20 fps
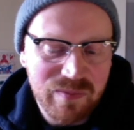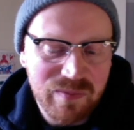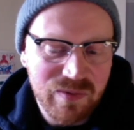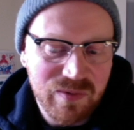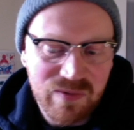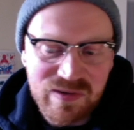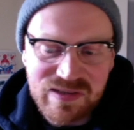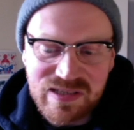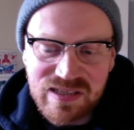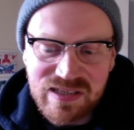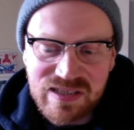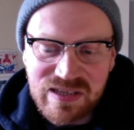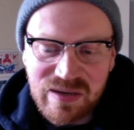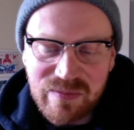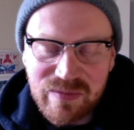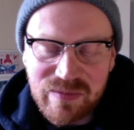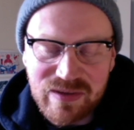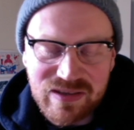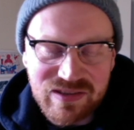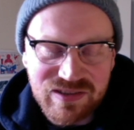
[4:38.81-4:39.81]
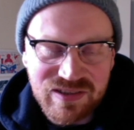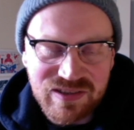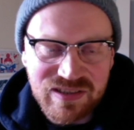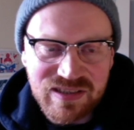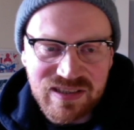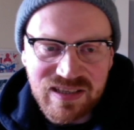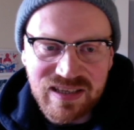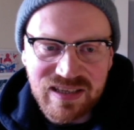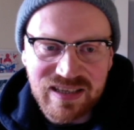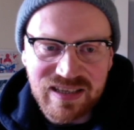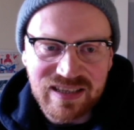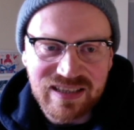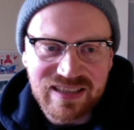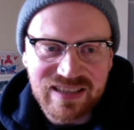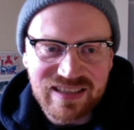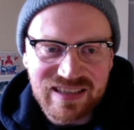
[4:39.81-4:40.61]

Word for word: but once he's up, it's just like